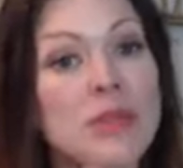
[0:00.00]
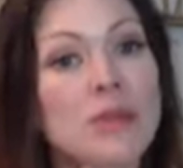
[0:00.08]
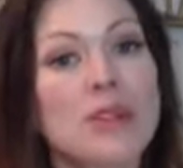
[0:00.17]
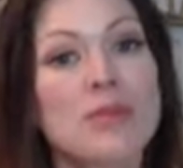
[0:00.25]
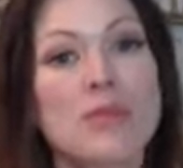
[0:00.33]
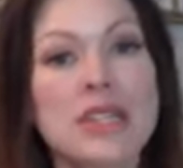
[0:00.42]

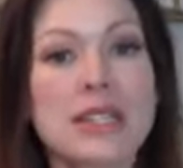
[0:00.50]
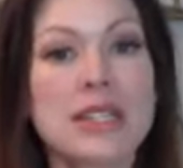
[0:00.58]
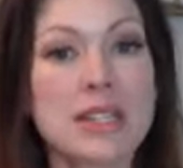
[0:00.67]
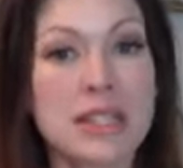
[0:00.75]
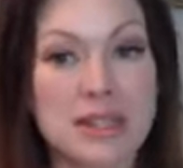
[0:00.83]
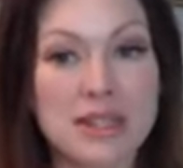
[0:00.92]
with
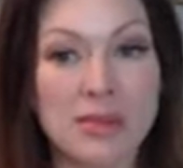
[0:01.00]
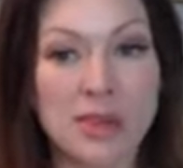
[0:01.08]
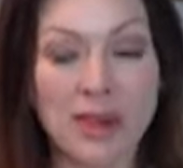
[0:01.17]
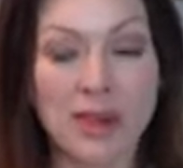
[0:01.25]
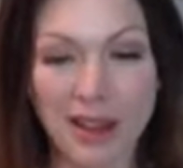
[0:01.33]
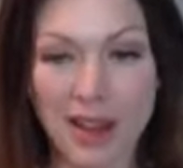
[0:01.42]
mysticism
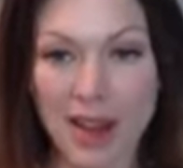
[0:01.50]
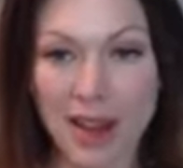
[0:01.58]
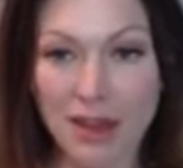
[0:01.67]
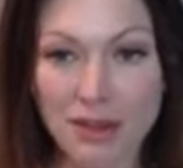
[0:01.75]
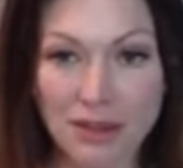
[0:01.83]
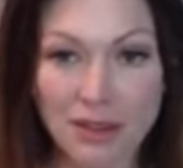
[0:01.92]
in my
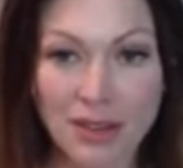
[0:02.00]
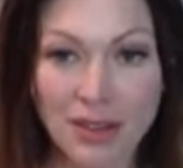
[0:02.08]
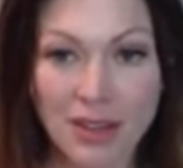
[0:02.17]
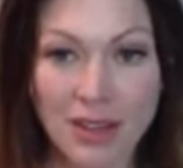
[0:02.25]
life